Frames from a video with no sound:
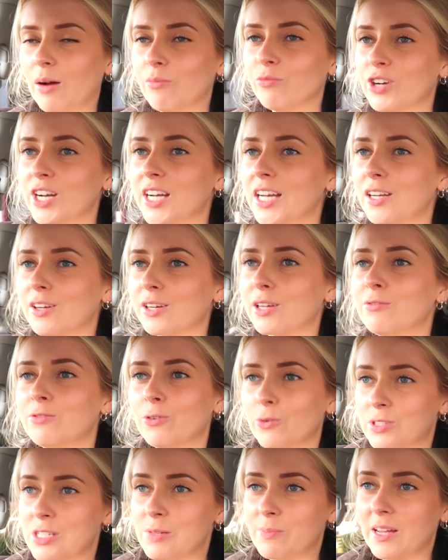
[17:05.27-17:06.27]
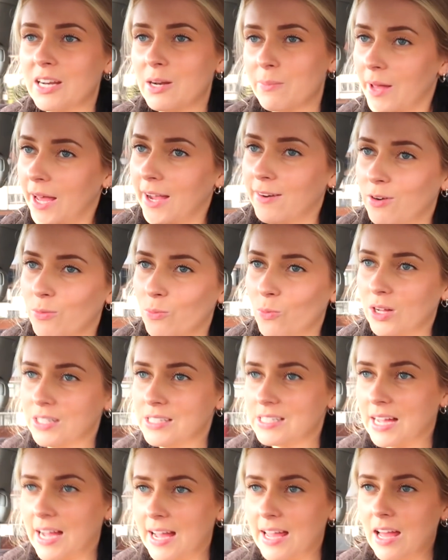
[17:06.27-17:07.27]
I'm really looking forward to being a parent
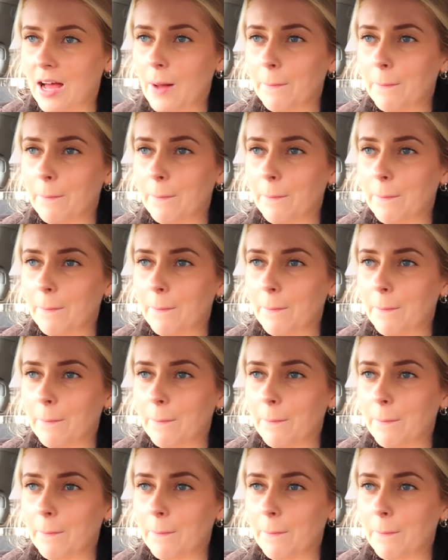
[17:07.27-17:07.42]
one day,